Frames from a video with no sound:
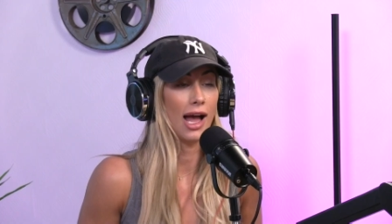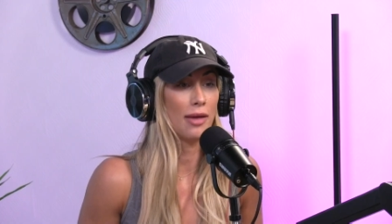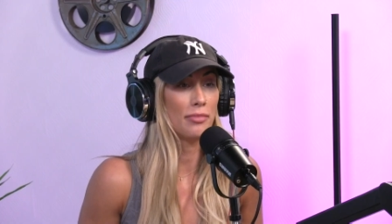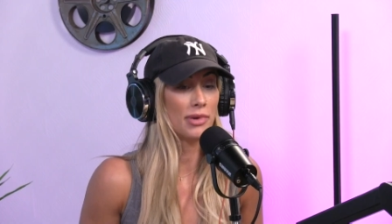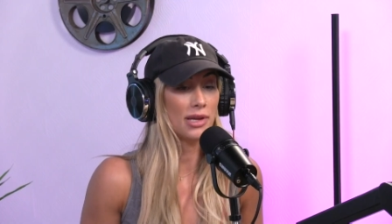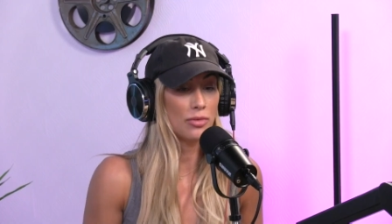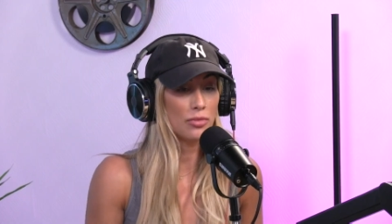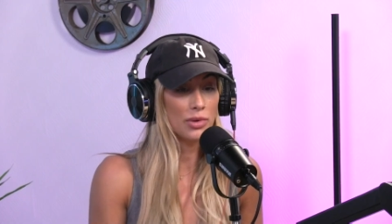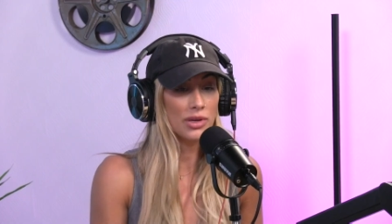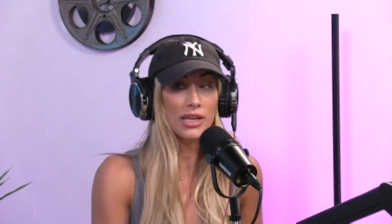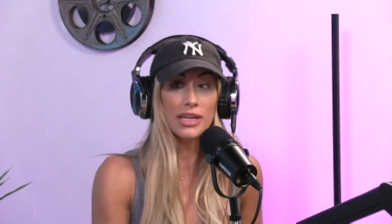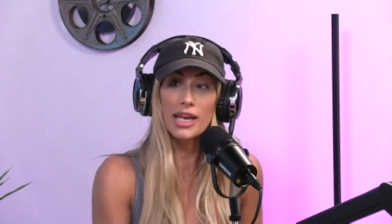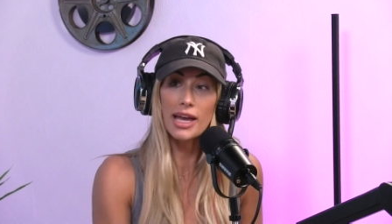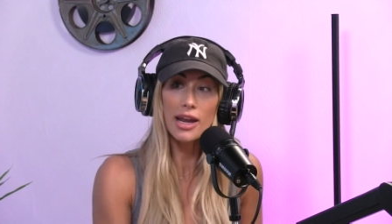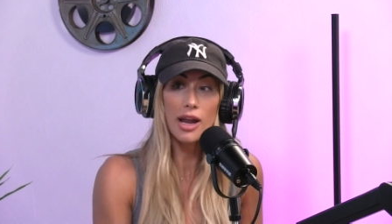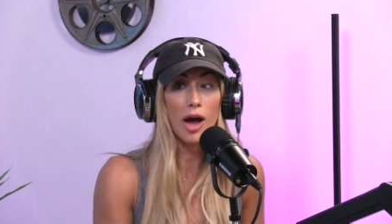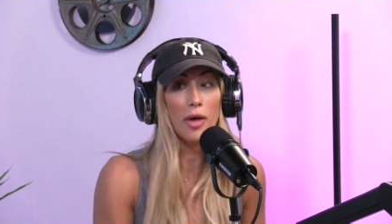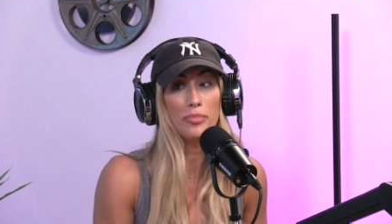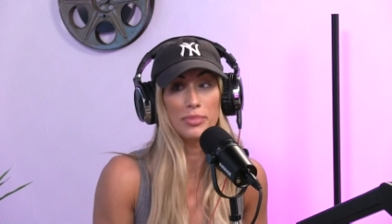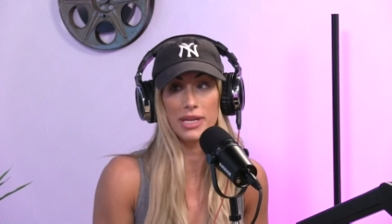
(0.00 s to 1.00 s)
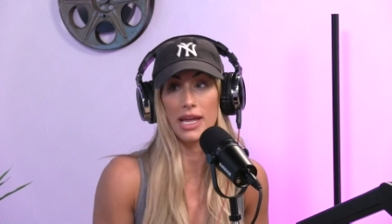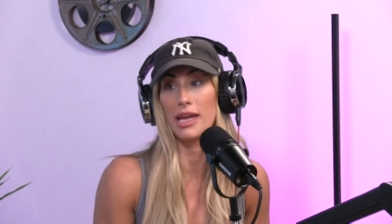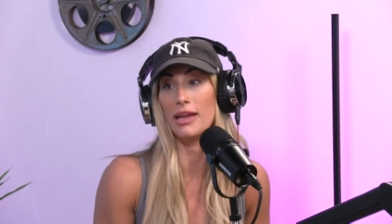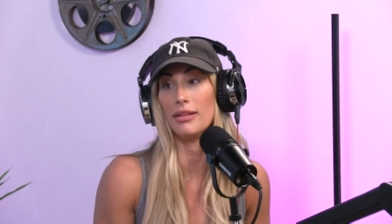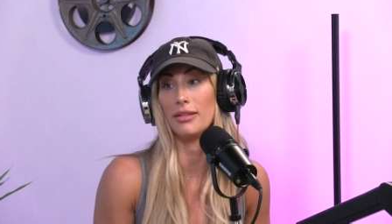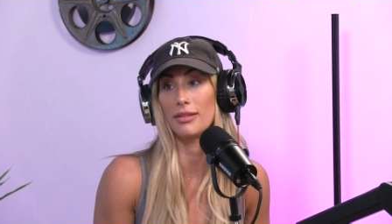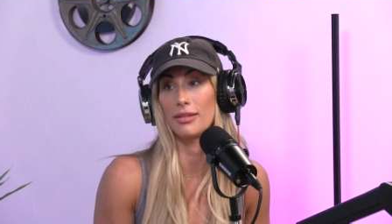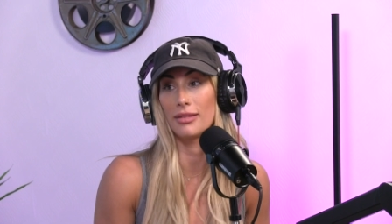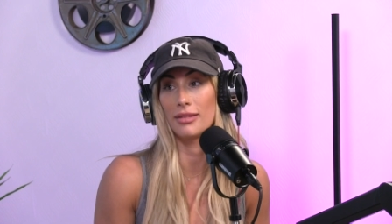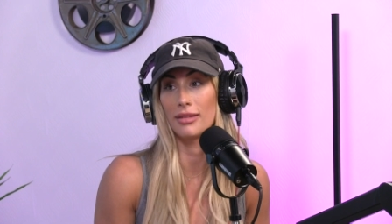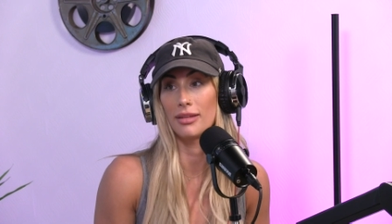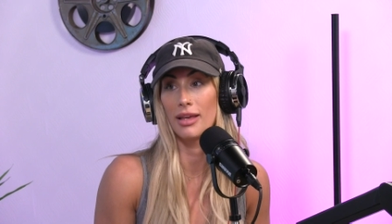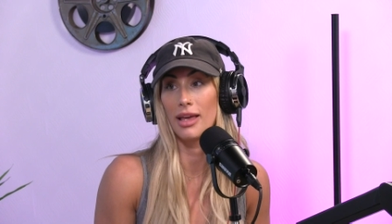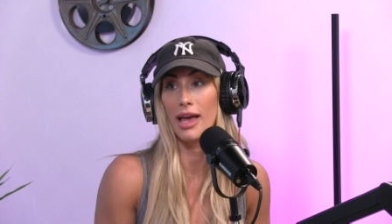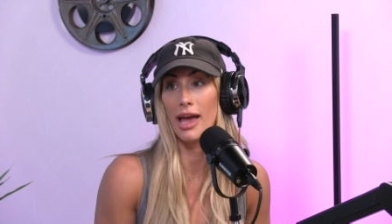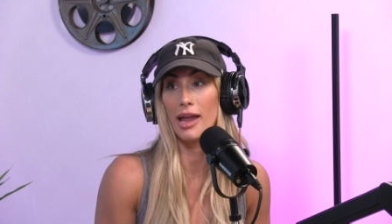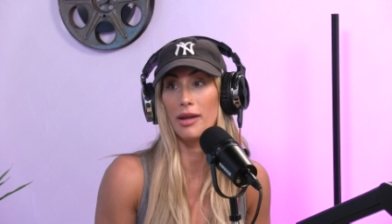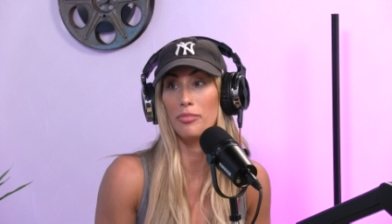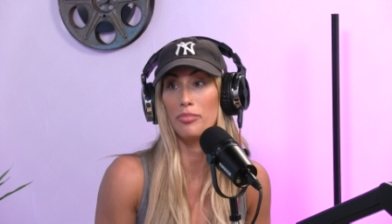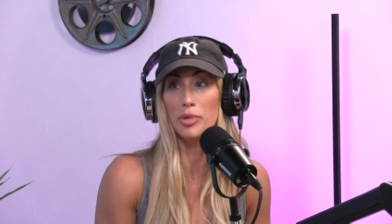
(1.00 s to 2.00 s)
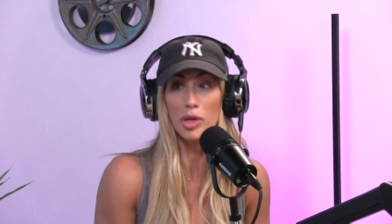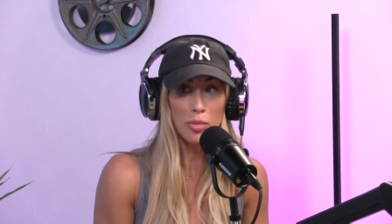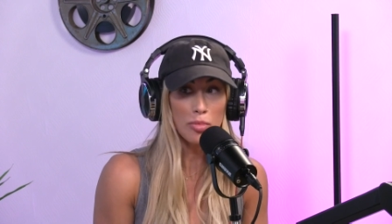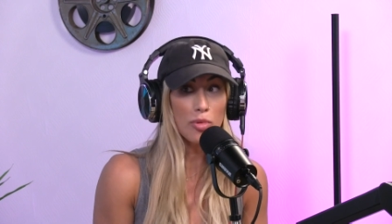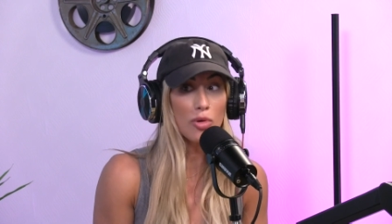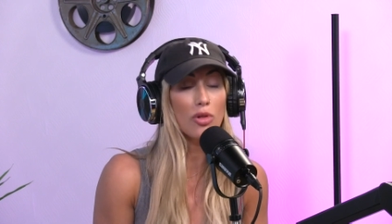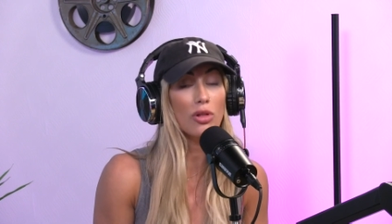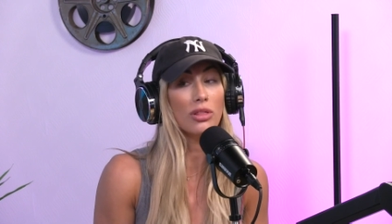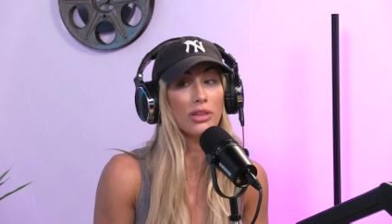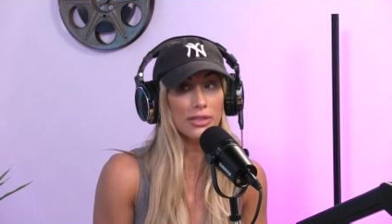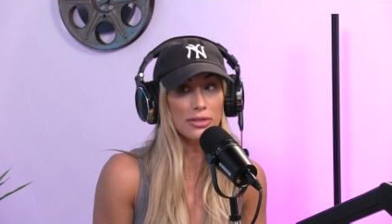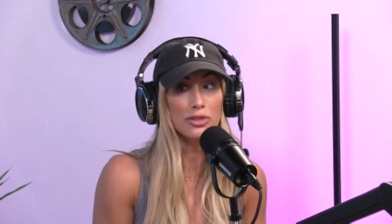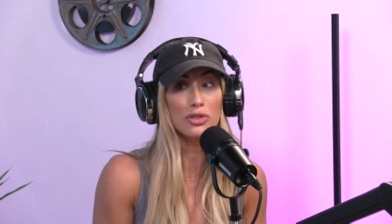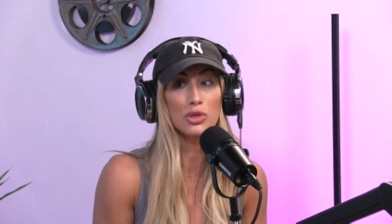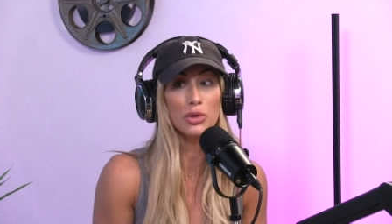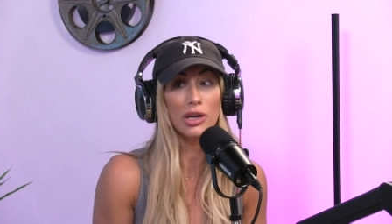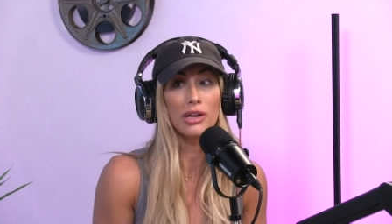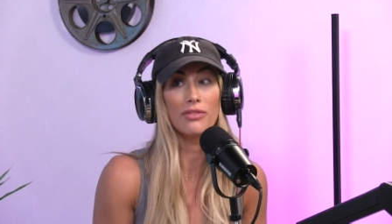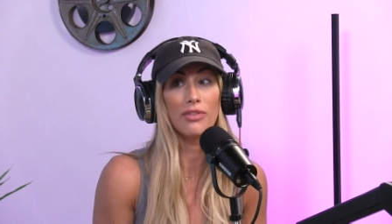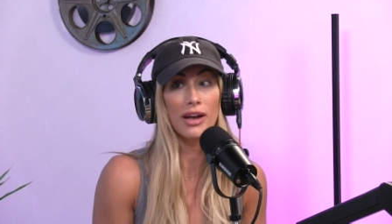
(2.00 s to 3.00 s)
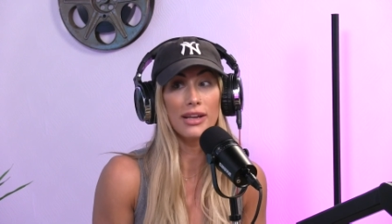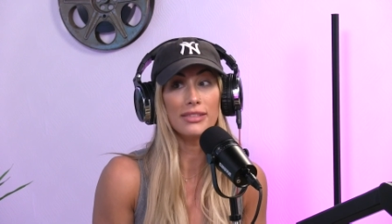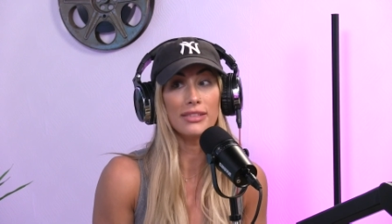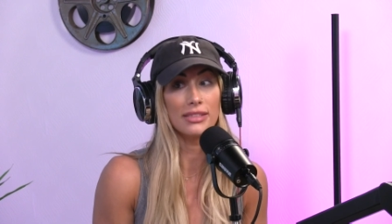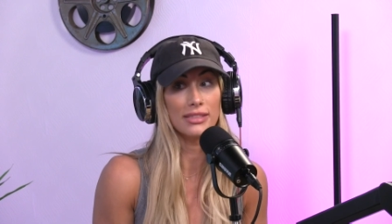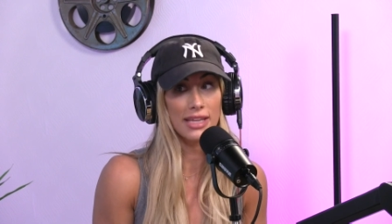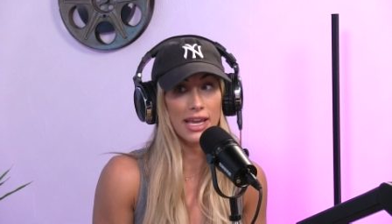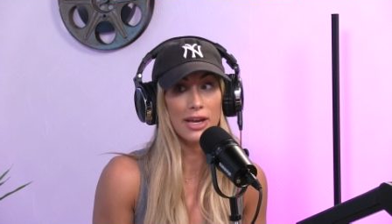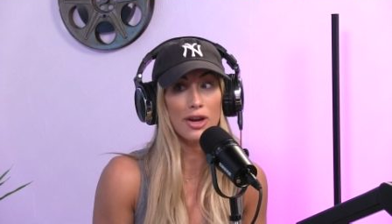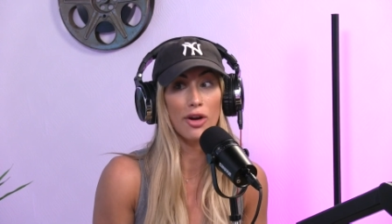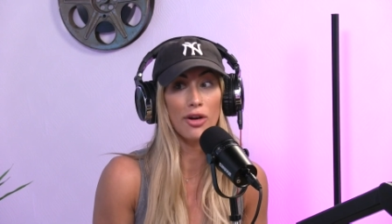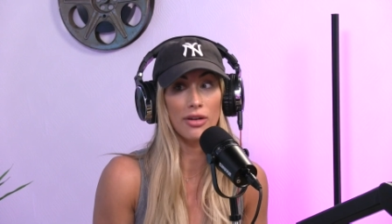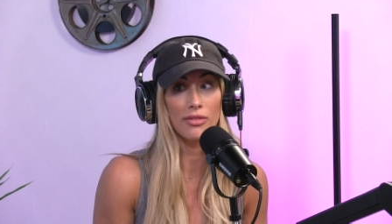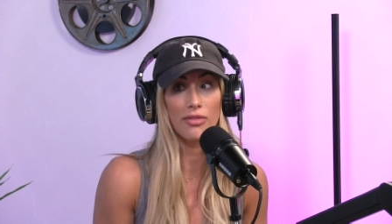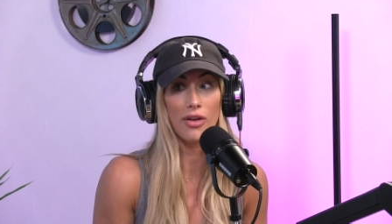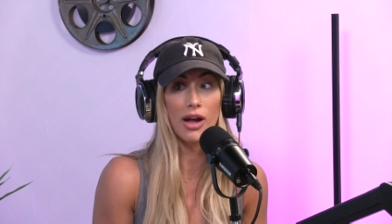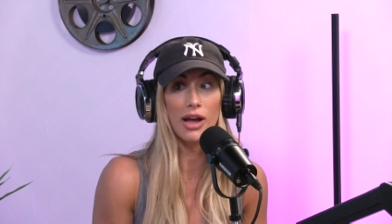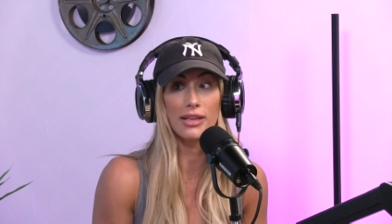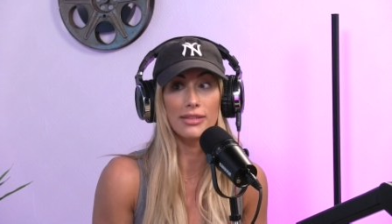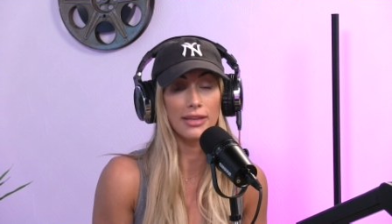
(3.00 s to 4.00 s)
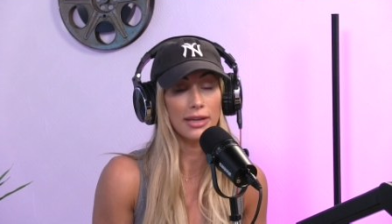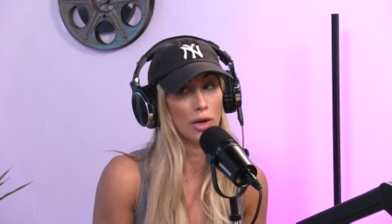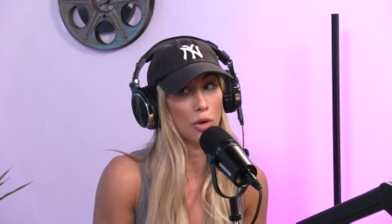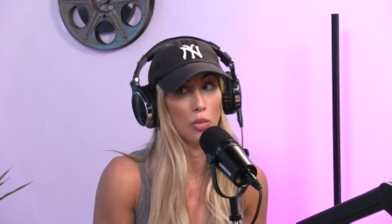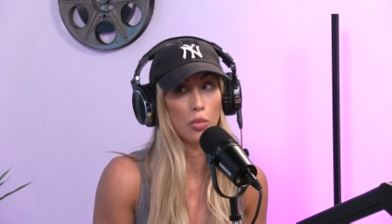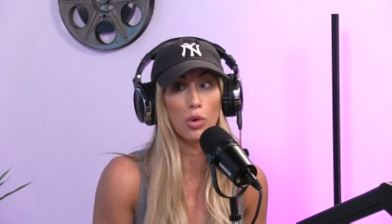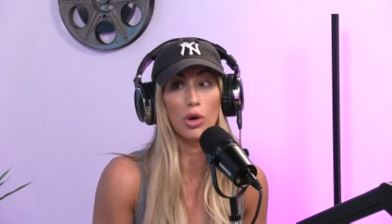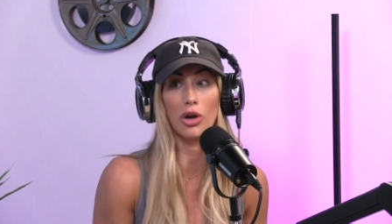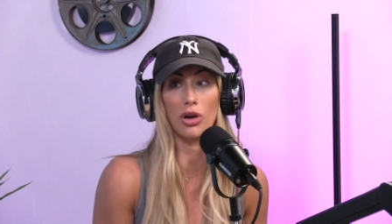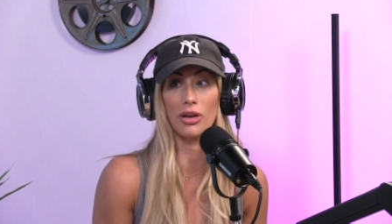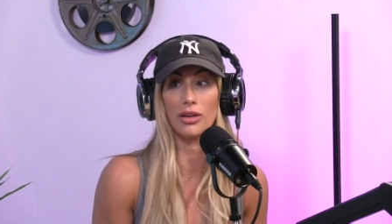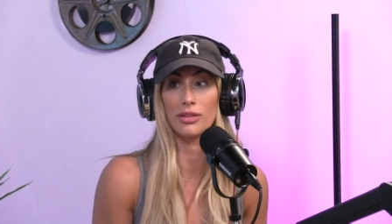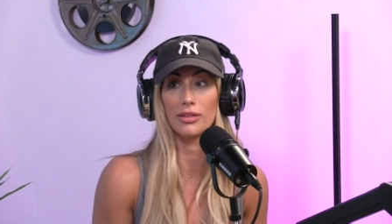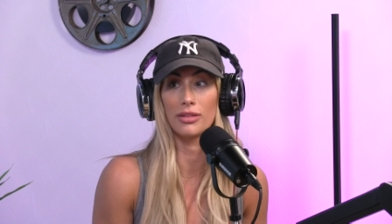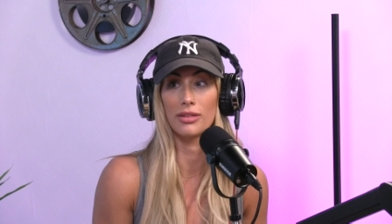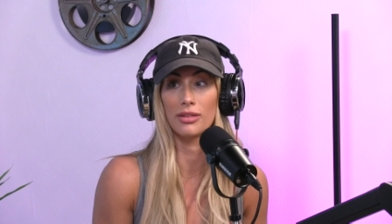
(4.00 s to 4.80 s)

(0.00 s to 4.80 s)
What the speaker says: I mean, we get updates and people listen to our advice and take our advice and it works.